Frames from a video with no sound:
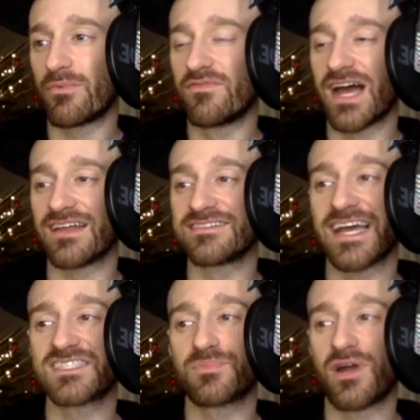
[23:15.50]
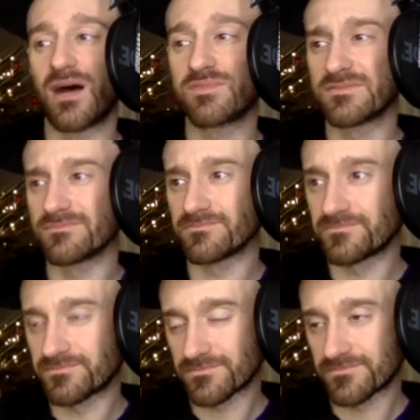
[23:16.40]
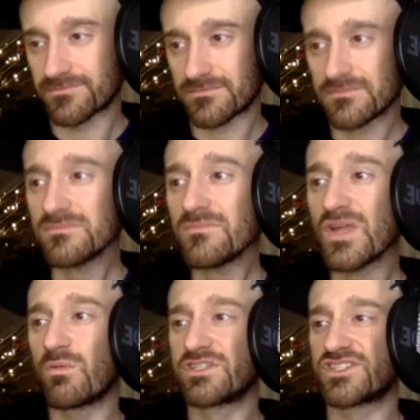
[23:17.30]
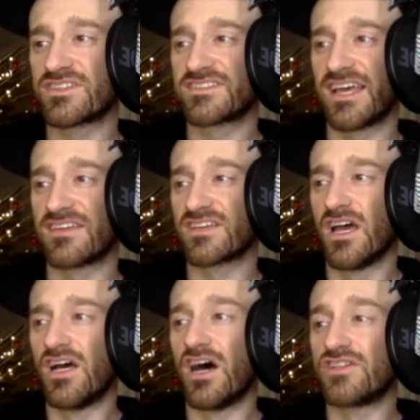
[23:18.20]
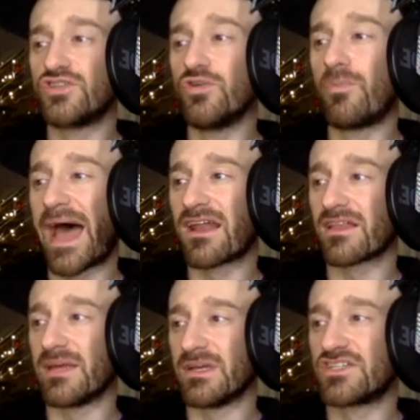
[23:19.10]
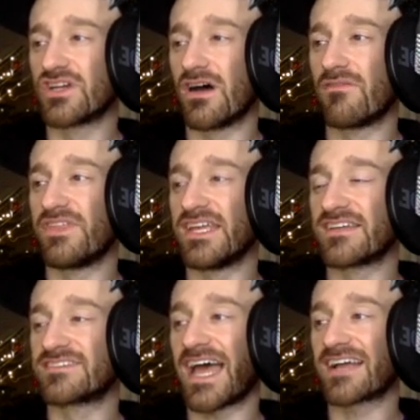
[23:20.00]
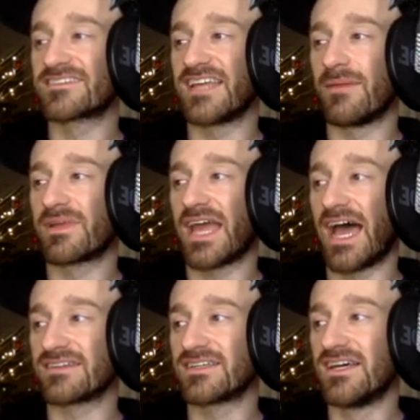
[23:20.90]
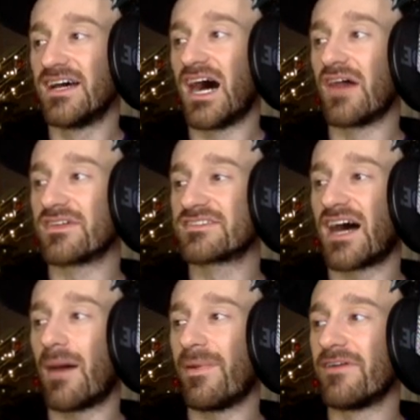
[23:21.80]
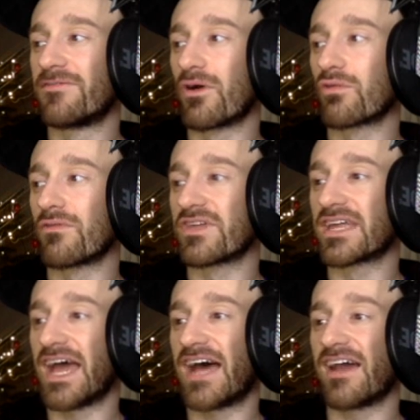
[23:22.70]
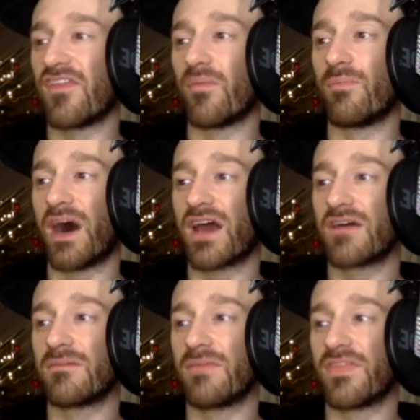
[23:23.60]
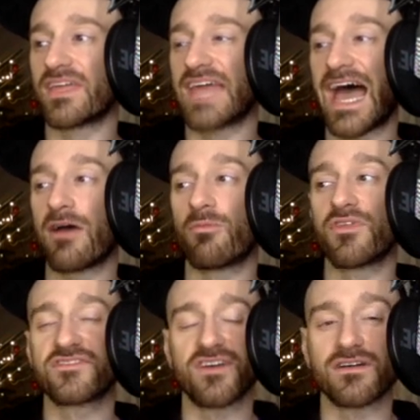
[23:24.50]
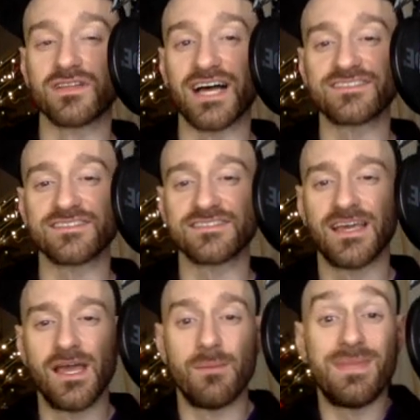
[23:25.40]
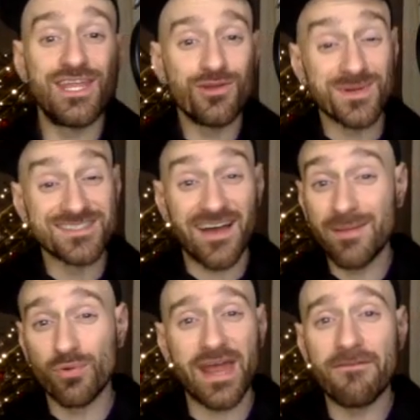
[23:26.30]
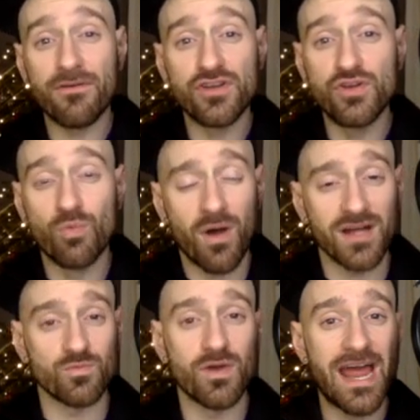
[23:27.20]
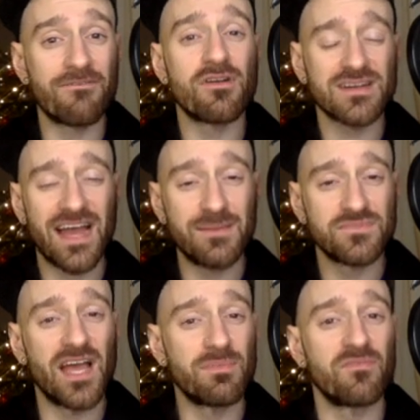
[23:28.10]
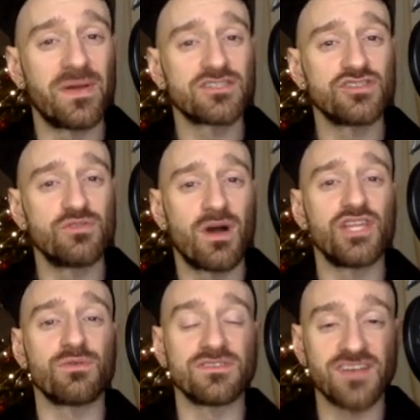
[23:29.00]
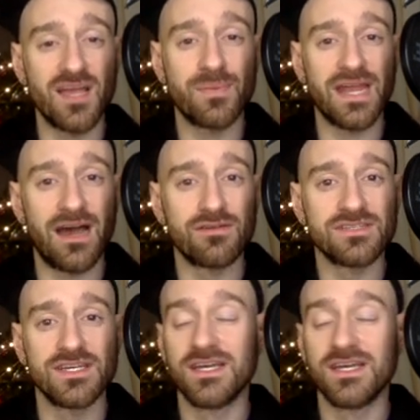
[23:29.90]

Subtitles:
we've got a text prompt, which says a 2-panel image of the exact same cat. On the top, a photo of the cat. On the bottom, the cat with sunglasses. Meaning you can type whatever you want. Whatever type of picture you want, you can type it out